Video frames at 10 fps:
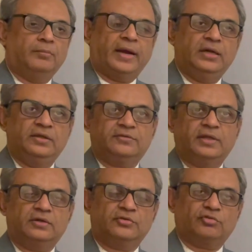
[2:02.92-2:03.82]
mind is
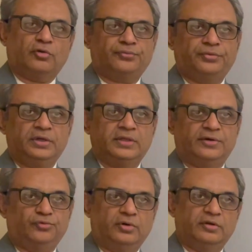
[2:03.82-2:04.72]
like a software
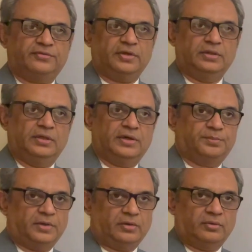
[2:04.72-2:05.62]
that works in
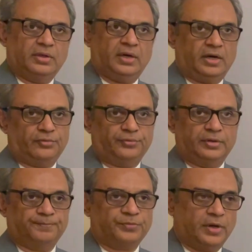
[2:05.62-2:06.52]
that particular
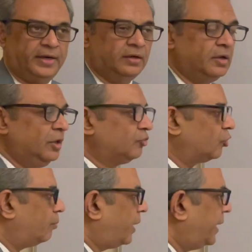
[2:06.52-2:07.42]
hardware, right?
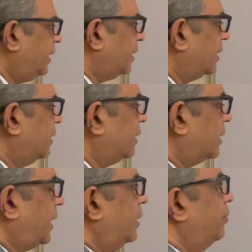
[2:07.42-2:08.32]
So mind
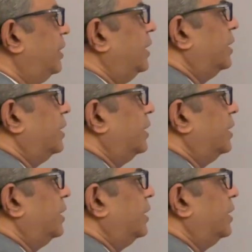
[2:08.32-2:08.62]
can be